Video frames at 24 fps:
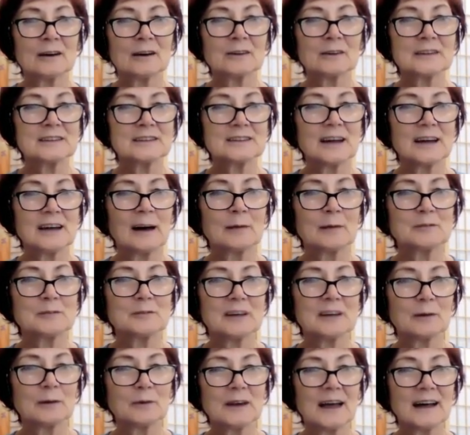the times
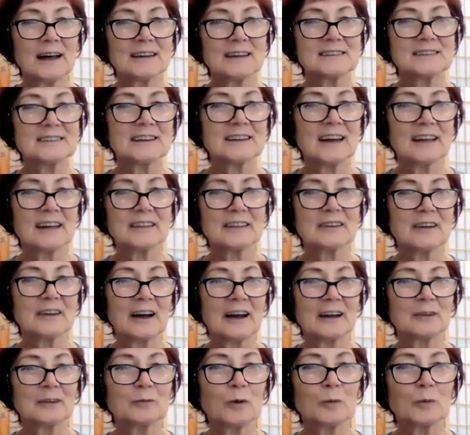that we had together
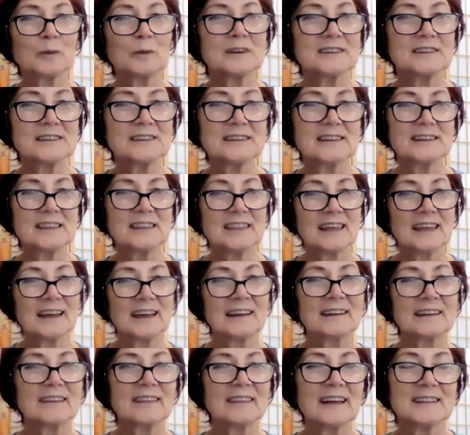and what we did
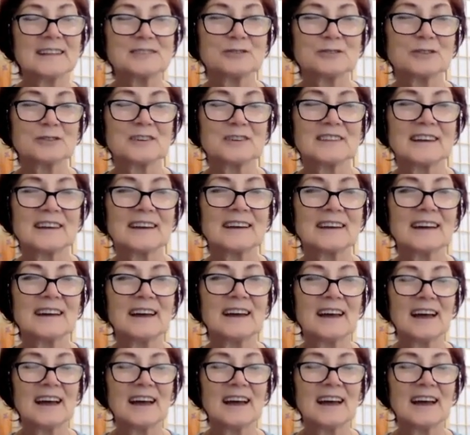then and that sort of thing.